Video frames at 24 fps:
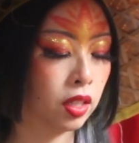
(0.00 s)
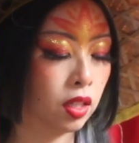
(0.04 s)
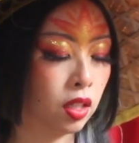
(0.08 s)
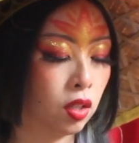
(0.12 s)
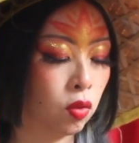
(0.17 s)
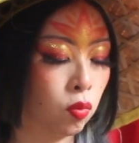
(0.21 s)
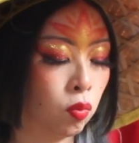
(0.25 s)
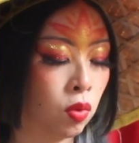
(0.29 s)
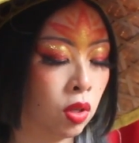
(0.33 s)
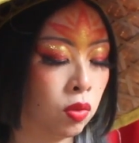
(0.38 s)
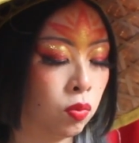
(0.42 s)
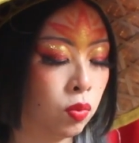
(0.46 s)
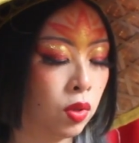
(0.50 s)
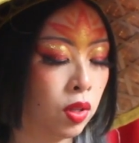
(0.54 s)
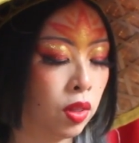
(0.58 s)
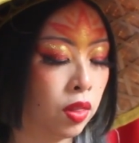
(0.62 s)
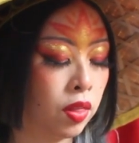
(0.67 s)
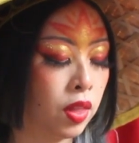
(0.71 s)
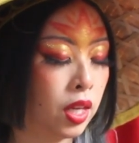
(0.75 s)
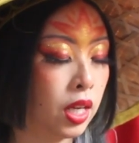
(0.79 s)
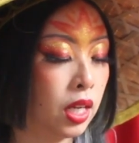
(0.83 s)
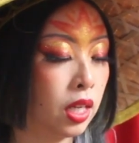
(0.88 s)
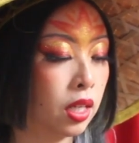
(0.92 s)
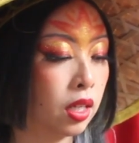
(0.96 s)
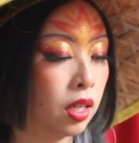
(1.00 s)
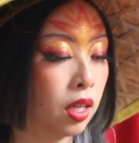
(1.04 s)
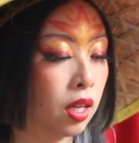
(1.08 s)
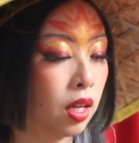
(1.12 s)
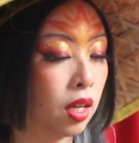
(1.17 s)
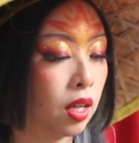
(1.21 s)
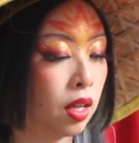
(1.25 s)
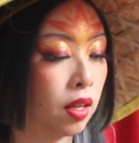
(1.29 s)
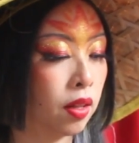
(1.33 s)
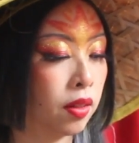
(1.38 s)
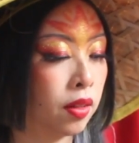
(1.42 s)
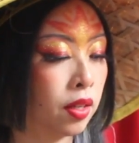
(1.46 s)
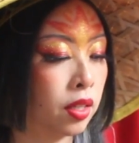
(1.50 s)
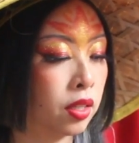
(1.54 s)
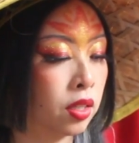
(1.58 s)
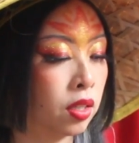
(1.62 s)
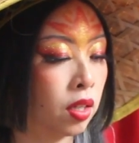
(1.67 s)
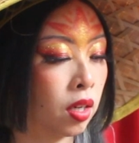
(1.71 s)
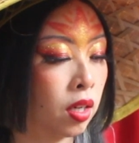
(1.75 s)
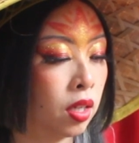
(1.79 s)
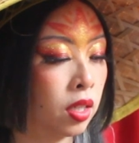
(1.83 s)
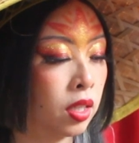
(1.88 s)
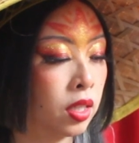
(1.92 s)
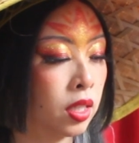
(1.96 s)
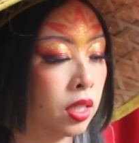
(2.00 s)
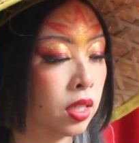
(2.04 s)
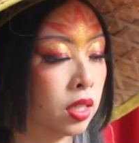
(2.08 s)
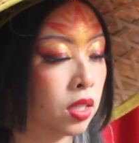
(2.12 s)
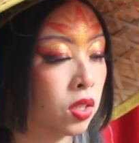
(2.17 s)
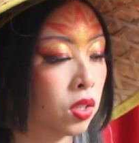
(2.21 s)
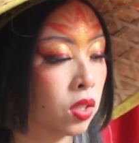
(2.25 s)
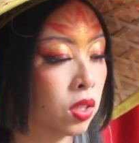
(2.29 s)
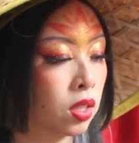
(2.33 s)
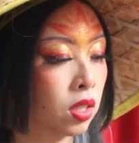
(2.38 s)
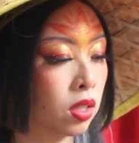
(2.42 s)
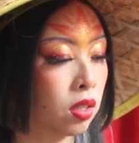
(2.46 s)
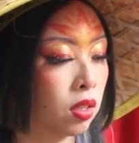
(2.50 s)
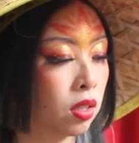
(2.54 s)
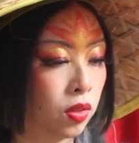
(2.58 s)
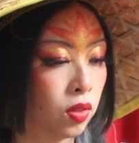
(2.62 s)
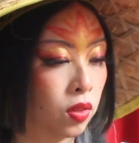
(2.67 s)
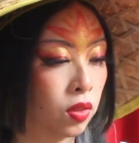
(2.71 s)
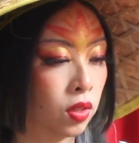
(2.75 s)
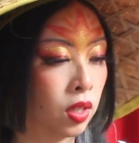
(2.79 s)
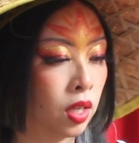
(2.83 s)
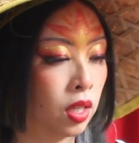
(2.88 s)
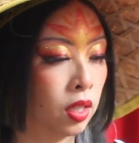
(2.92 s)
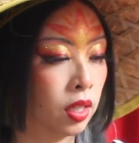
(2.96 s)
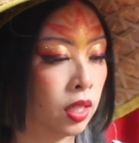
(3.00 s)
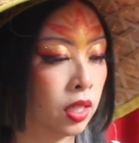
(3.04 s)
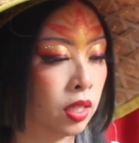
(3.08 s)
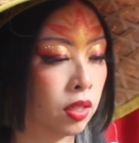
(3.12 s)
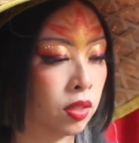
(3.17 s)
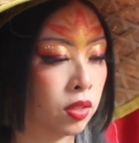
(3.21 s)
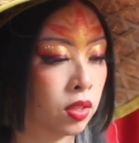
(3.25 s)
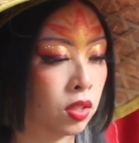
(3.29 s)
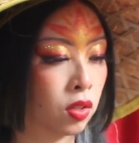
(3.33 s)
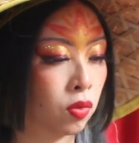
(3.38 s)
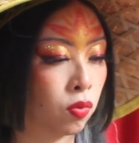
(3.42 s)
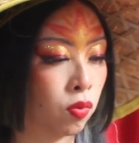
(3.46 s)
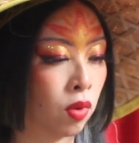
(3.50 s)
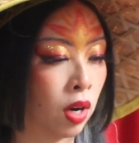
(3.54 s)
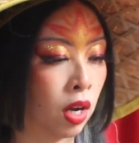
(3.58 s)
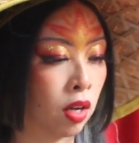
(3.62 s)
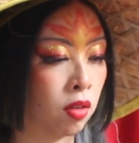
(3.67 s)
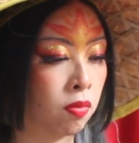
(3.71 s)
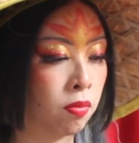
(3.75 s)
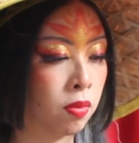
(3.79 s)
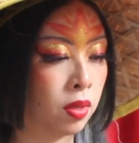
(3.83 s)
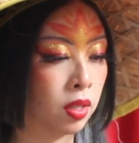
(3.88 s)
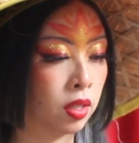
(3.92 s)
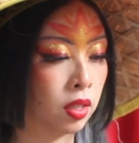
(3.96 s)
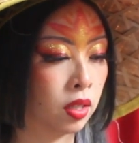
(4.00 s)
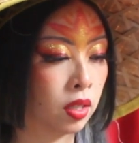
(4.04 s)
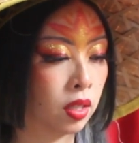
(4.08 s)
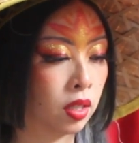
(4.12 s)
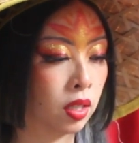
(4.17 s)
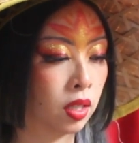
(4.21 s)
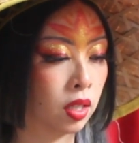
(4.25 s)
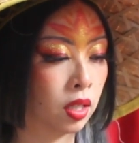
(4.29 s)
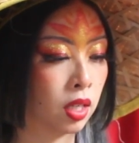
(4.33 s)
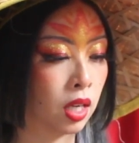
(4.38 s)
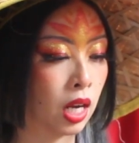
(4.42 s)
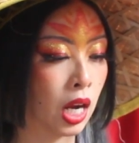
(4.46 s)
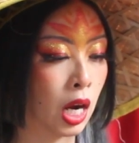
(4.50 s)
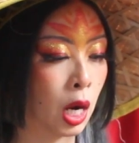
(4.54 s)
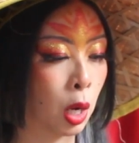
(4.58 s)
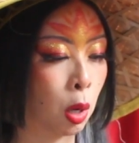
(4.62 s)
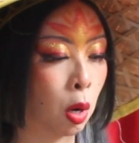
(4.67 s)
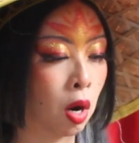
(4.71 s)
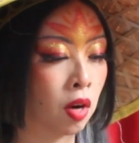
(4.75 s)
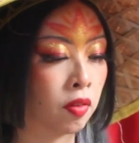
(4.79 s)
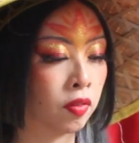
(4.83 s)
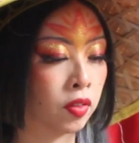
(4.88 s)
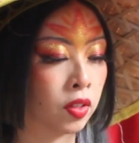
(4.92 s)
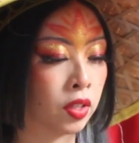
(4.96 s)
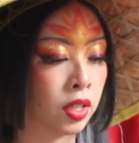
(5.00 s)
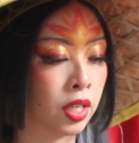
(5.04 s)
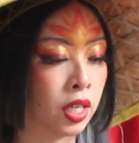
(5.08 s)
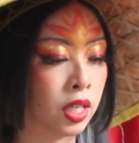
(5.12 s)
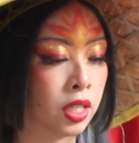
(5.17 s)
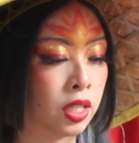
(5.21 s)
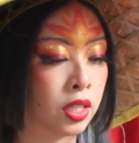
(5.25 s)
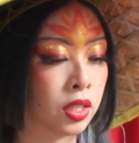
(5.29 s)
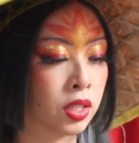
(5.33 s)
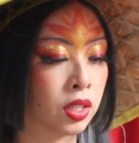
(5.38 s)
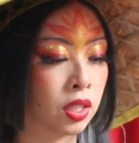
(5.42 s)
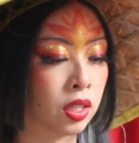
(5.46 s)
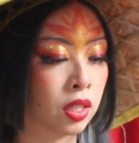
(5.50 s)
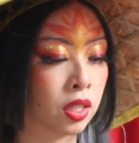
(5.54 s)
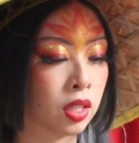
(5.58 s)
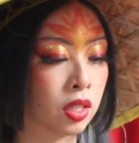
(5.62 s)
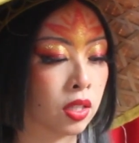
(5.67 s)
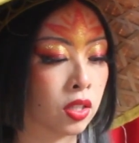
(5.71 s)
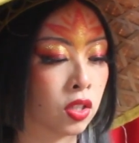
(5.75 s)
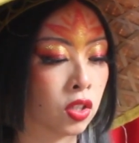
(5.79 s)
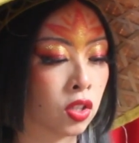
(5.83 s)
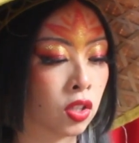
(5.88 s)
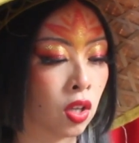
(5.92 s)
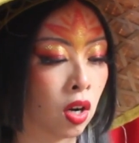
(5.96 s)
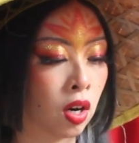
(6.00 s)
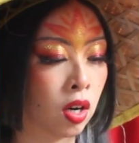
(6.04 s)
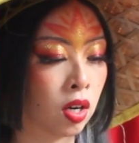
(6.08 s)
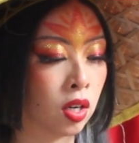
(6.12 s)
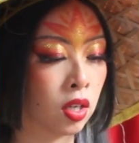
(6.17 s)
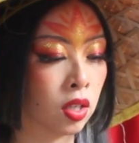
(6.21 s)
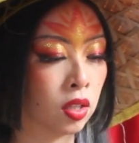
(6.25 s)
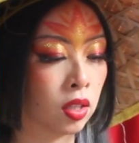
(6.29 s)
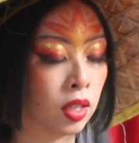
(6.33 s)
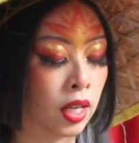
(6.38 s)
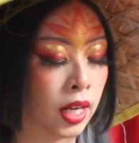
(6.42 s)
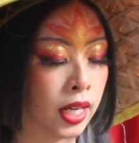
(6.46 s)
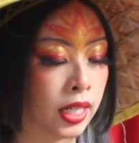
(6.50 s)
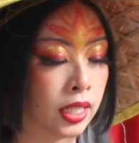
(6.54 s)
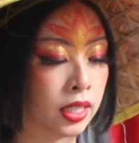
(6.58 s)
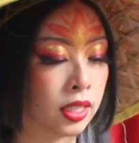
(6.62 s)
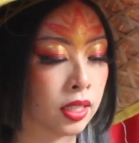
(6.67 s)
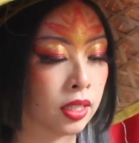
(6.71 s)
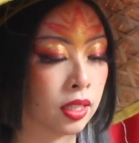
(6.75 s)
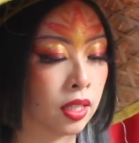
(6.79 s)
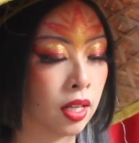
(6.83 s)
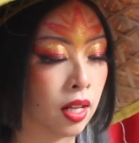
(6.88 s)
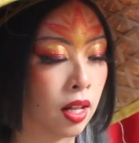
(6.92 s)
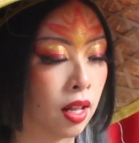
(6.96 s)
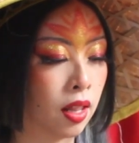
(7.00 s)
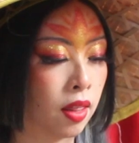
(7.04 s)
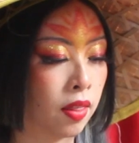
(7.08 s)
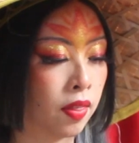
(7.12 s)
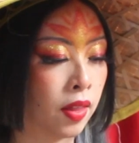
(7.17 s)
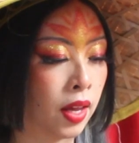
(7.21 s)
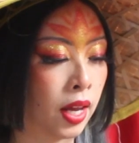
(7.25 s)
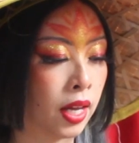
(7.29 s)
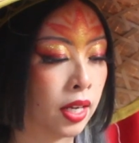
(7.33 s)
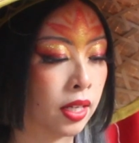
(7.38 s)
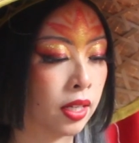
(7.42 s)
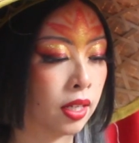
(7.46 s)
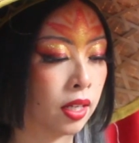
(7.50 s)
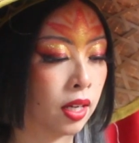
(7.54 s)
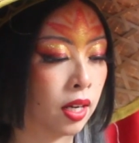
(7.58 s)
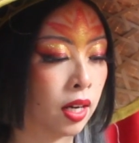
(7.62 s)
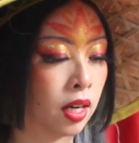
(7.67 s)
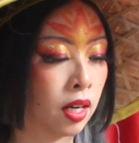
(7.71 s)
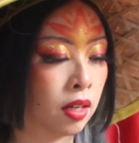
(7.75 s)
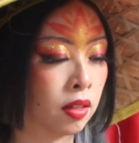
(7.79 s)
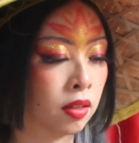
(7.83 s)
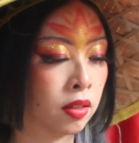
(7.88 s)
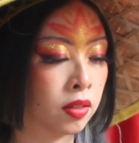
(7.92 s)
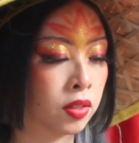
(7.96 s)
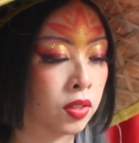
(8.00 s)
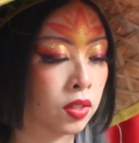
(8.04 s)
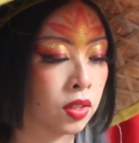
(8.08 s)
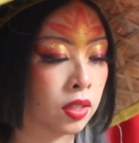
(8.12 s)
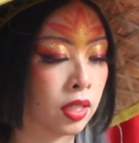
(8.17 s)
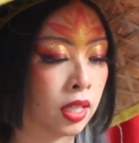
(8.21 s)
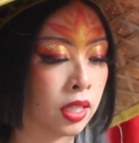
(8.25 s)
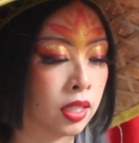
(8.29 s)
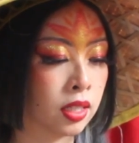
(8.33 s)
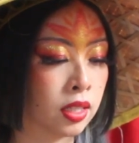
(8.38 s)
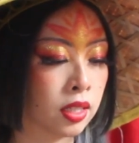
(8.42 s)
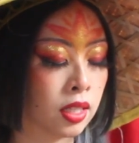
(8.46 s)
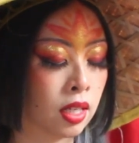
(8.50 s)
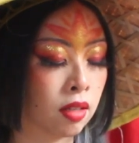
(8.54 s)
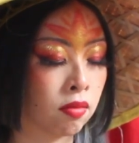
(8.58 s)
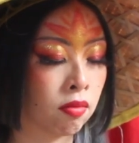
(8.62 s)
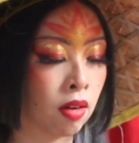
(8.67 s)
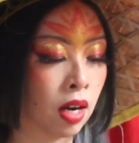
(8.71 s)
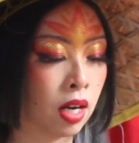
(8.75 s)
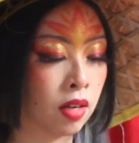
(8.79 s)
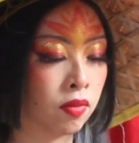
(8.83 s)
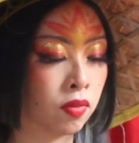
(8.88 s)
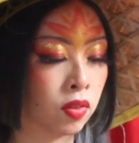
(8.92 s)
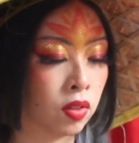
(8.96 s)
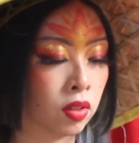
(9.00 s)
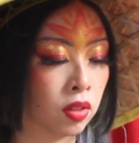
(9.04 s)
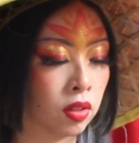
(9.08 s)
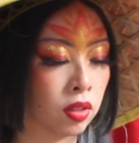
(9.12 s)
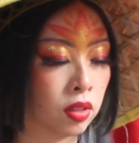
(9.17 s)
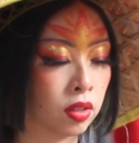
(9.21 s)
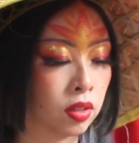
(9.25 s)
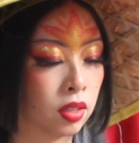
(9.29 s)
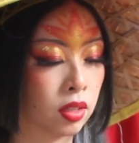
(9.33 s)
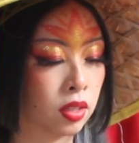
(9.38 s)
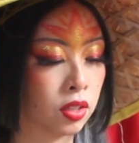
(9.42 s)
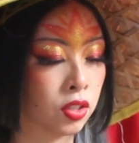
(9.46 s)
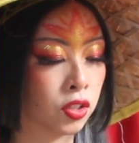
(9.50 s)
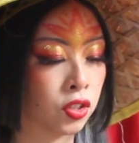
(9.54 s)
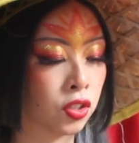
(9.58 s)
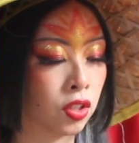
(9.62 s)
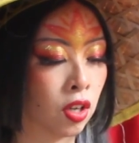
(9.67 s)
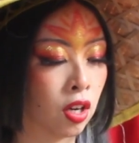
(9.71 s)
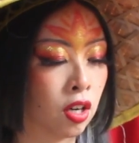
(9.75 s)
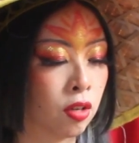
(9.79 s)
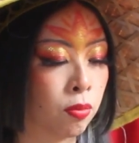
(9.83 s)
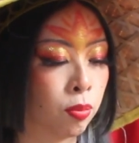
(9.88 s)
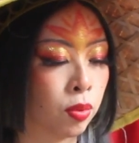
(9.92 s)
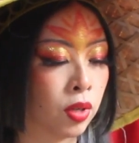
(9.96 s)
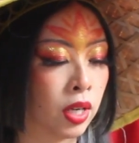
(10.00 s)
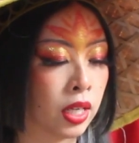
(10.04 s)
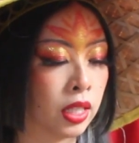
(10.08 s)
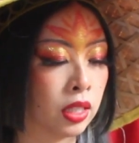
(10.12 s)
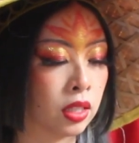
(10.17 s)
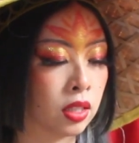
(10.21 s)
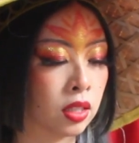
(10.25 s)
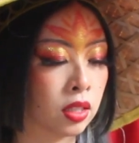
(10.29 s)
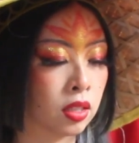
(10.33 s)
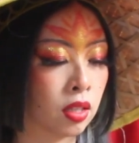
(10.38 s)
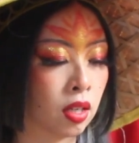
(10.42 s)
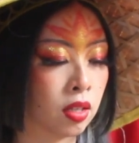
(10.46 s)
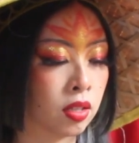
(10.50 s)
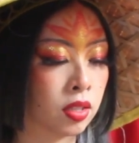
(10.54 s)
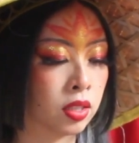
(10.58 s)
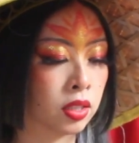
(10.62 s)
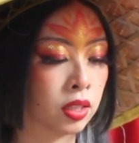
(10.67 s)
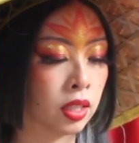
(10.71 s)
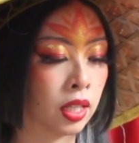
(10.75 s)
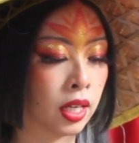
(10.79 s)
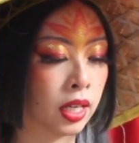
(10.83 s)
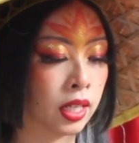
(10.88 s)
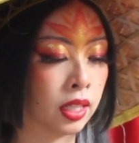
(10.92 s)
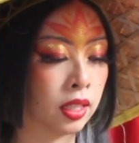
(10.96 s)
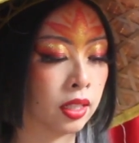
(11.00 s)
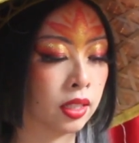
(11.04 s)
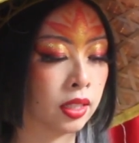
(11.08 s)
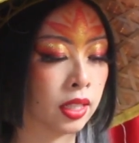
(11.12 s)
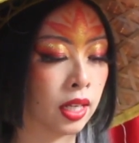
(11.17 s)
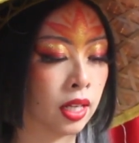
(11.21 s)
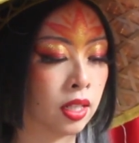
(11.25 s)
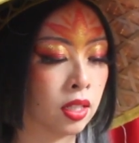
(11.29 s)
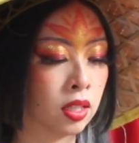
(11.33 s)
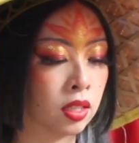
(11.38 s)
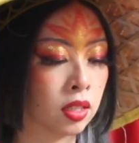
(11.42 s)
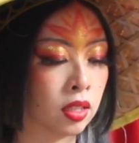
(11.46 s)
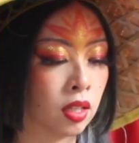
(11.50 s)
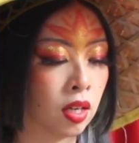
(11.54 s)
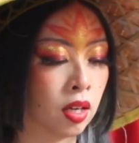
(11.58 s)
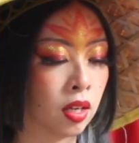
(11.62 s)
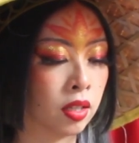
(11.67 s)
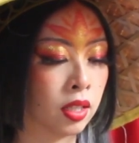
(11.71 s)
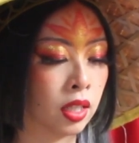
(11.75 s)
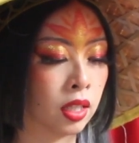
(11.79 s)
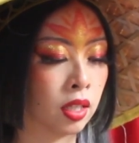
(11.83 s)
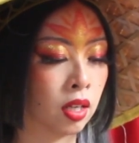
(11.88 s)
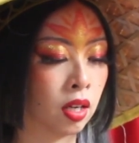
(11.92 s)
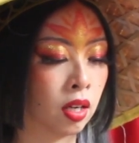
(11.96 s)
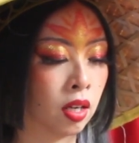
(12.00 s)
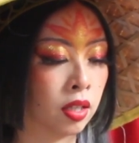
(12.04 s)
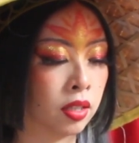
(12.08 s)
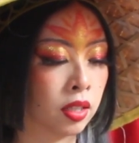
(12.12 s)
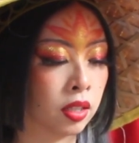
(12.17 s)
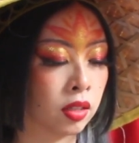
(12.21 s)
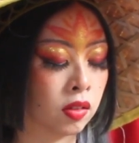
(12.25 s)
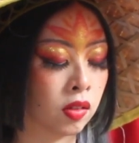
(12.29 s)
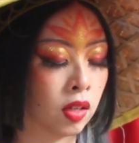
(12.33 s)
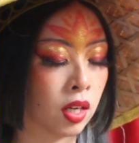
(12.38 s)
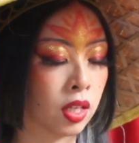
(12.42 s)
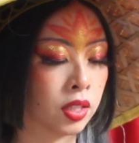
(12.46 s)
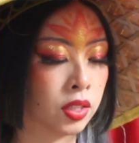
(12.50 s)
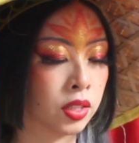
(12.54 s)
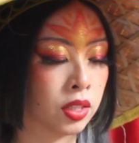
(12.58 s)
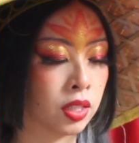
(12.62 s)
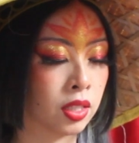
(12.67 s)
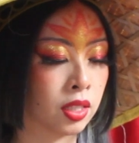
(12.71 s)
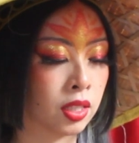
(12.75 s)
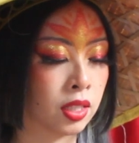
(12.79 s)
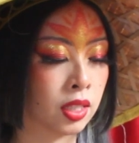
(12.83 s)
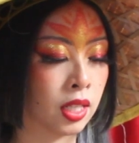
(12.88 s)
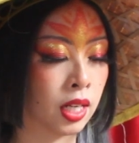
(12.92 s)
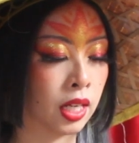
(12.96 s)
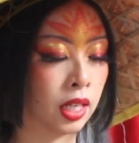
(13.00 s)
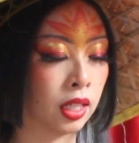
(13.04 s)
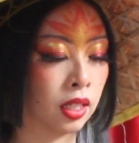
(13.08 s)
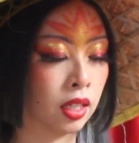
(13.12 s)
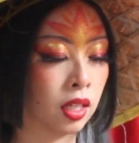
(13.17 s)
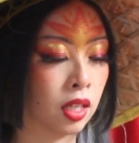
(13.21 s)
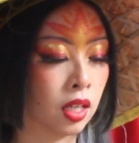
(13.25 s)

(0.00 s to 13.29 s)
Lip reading: One would think that darkness, Leliel's realm, however, it is starlight that heralds night's arrival. Star bright, stars light, dance on and on across this night.